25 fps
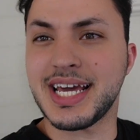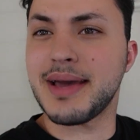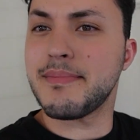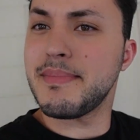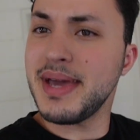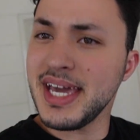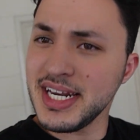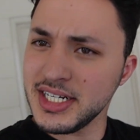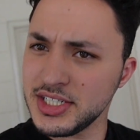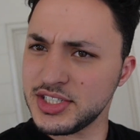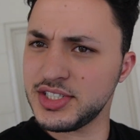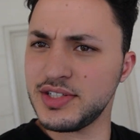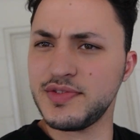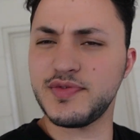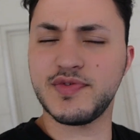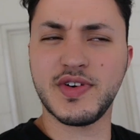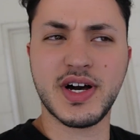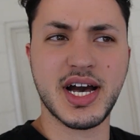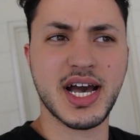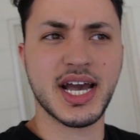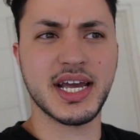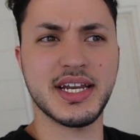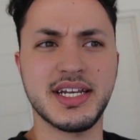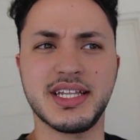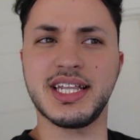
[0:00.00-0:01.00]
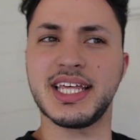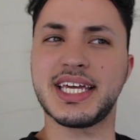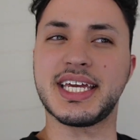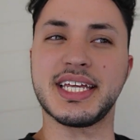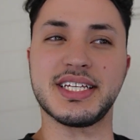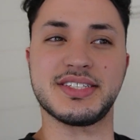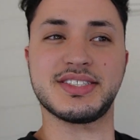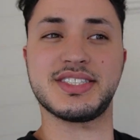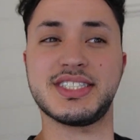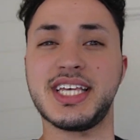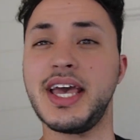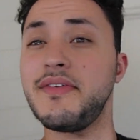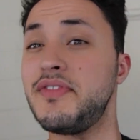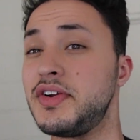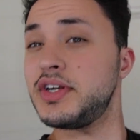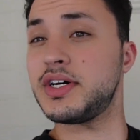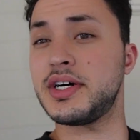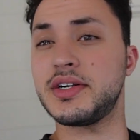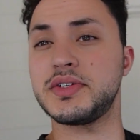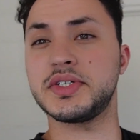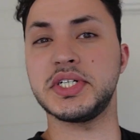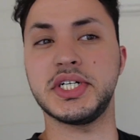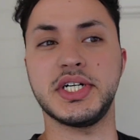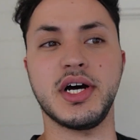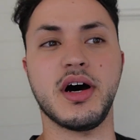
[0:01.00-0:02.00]
I managed to find like a
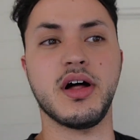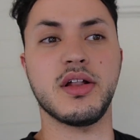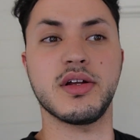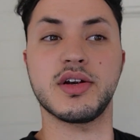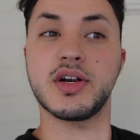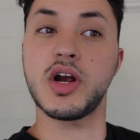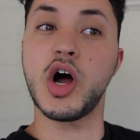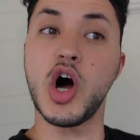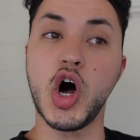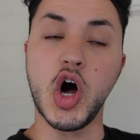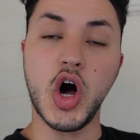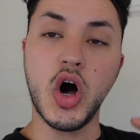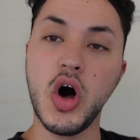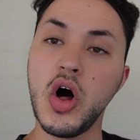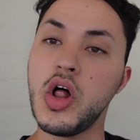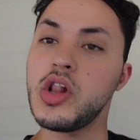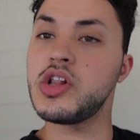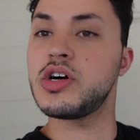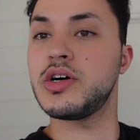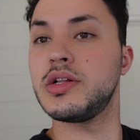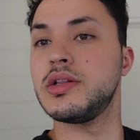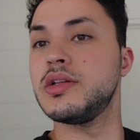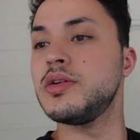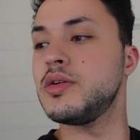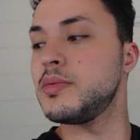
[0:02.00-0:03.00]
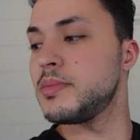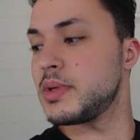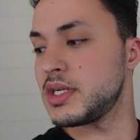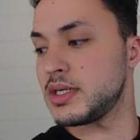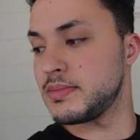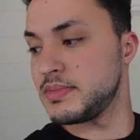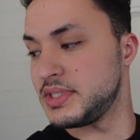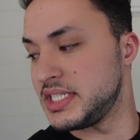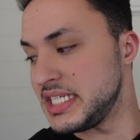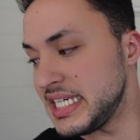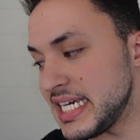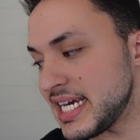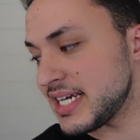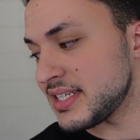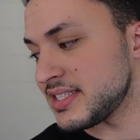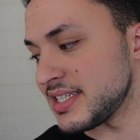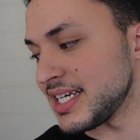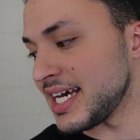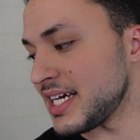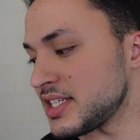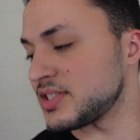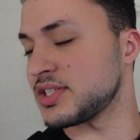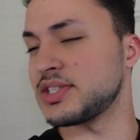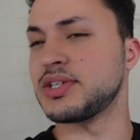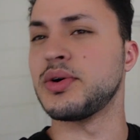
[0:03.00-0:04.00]
$700 all aluminum
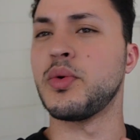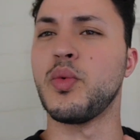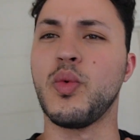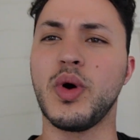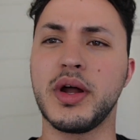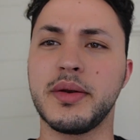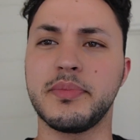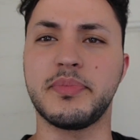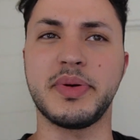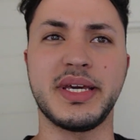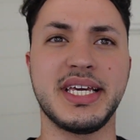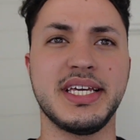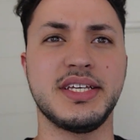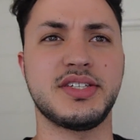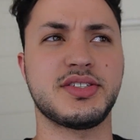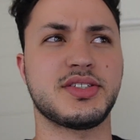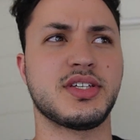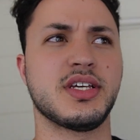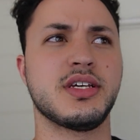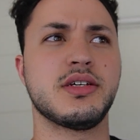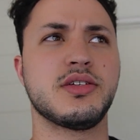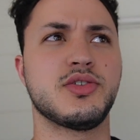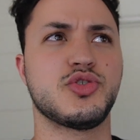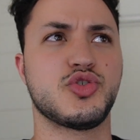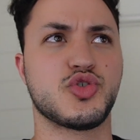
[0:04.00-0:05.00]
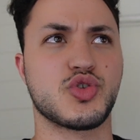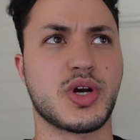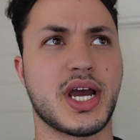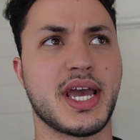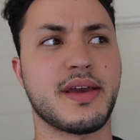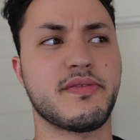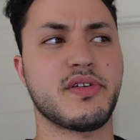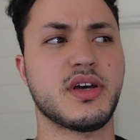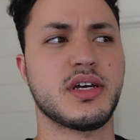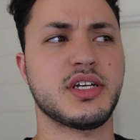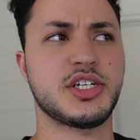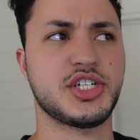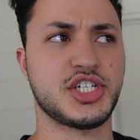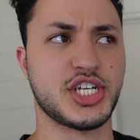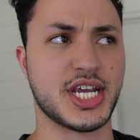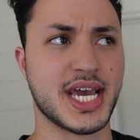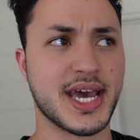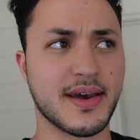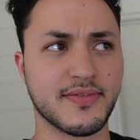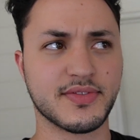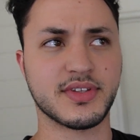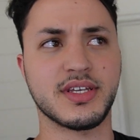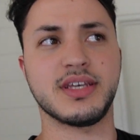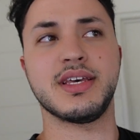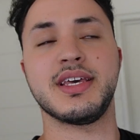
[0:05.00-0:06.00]
DSS one-piece drive
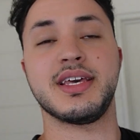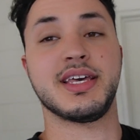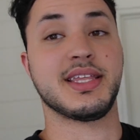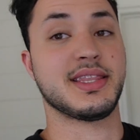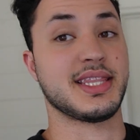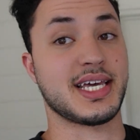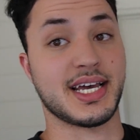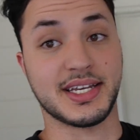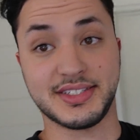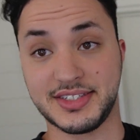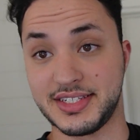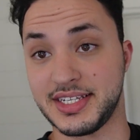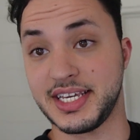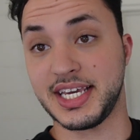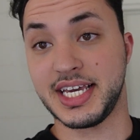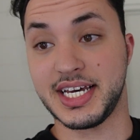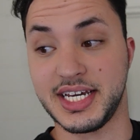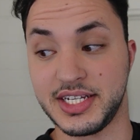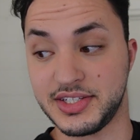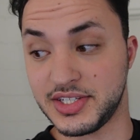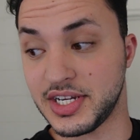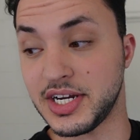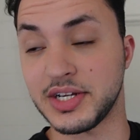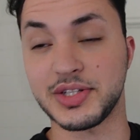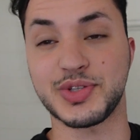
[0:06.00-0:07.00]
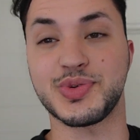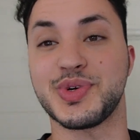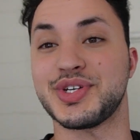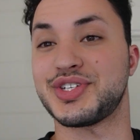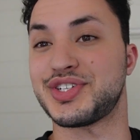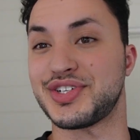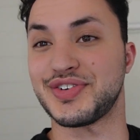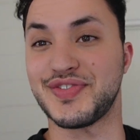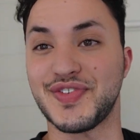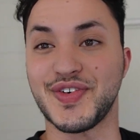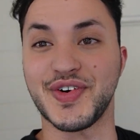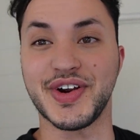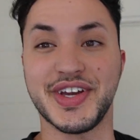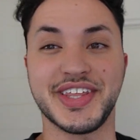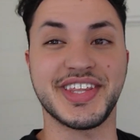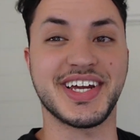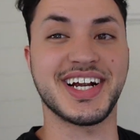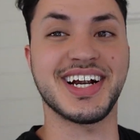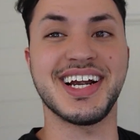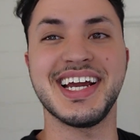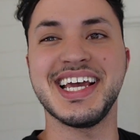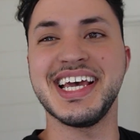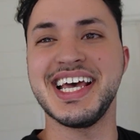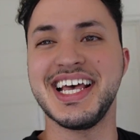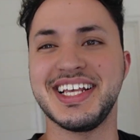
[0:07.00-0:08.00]
shaft. That's a tongue twister for you
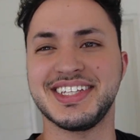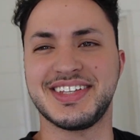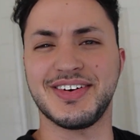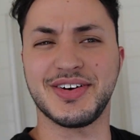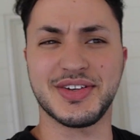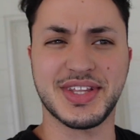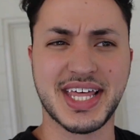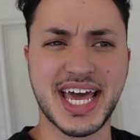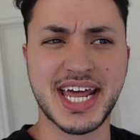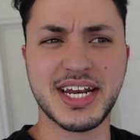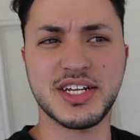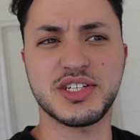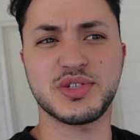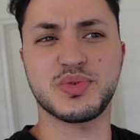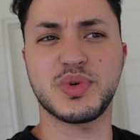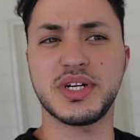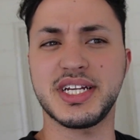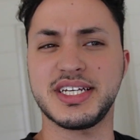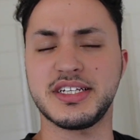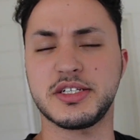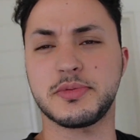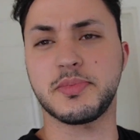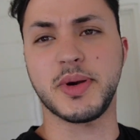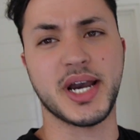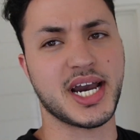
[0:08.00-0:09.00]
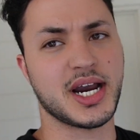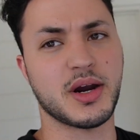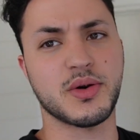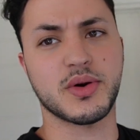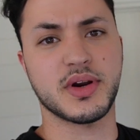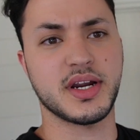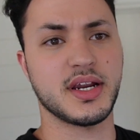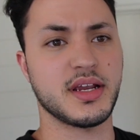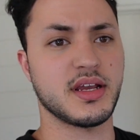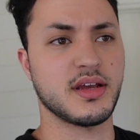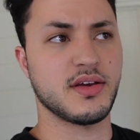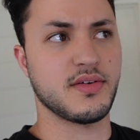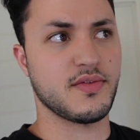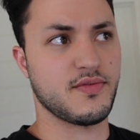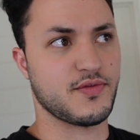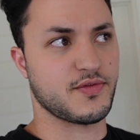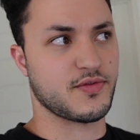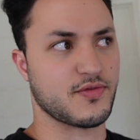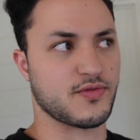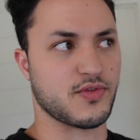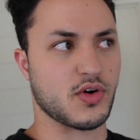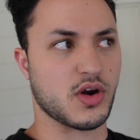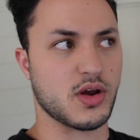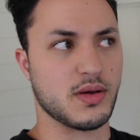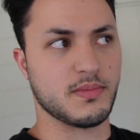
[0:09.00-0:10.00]
there. Though that is what is powering
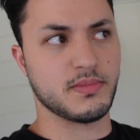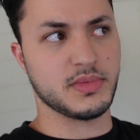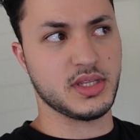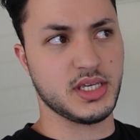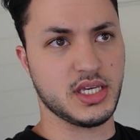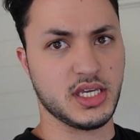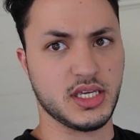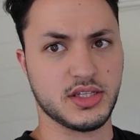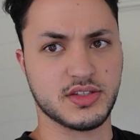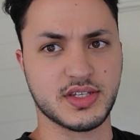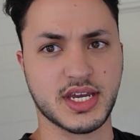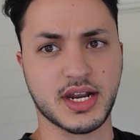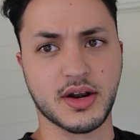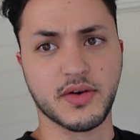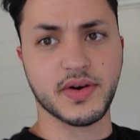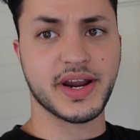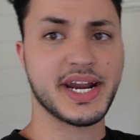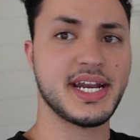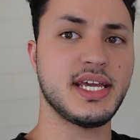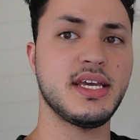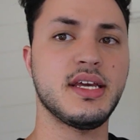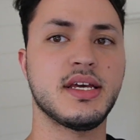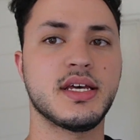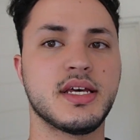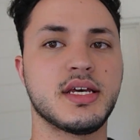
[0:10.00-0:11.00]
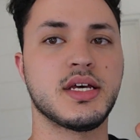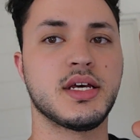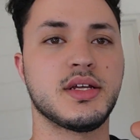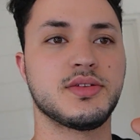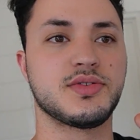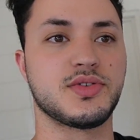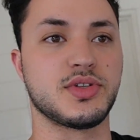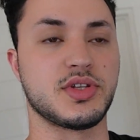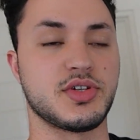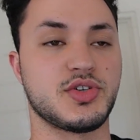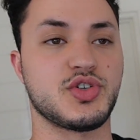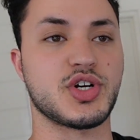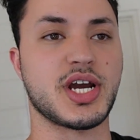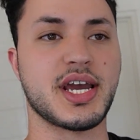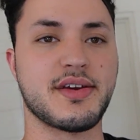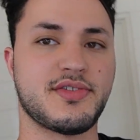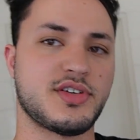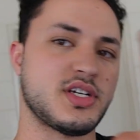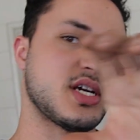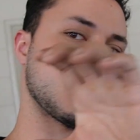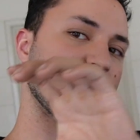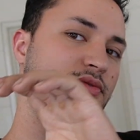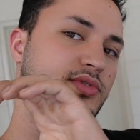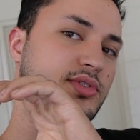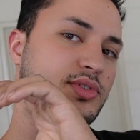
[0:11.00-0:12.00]
from the 10R80 to the drive
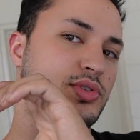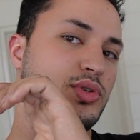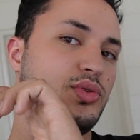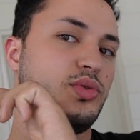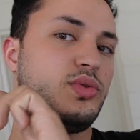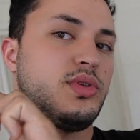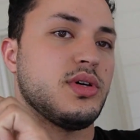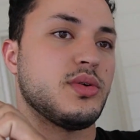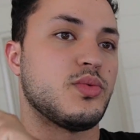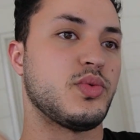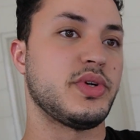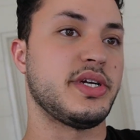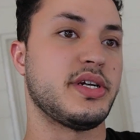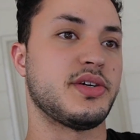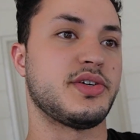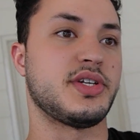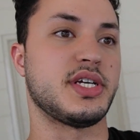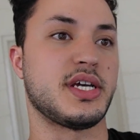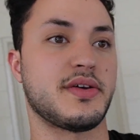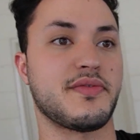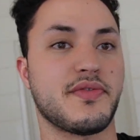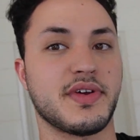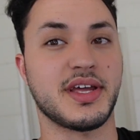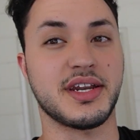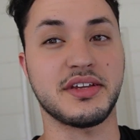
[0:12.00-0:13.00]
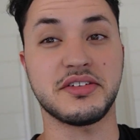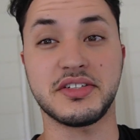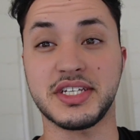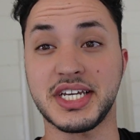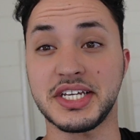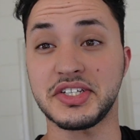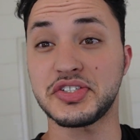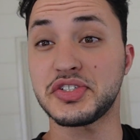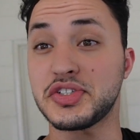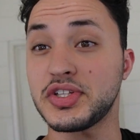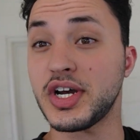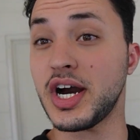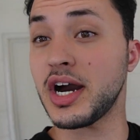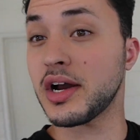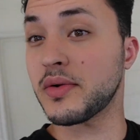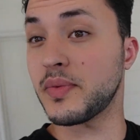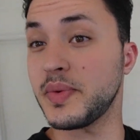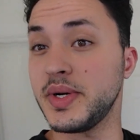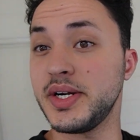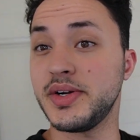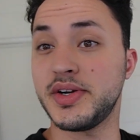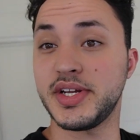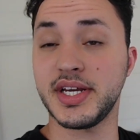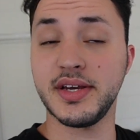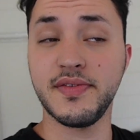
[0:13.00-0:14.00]
shaft to the rear diff. It is a stock
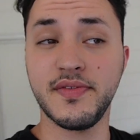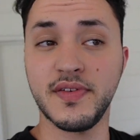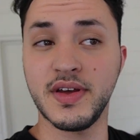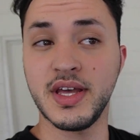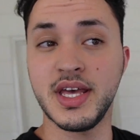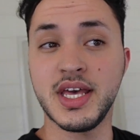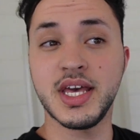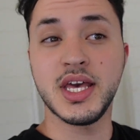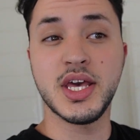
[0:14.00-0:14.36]
rear diff.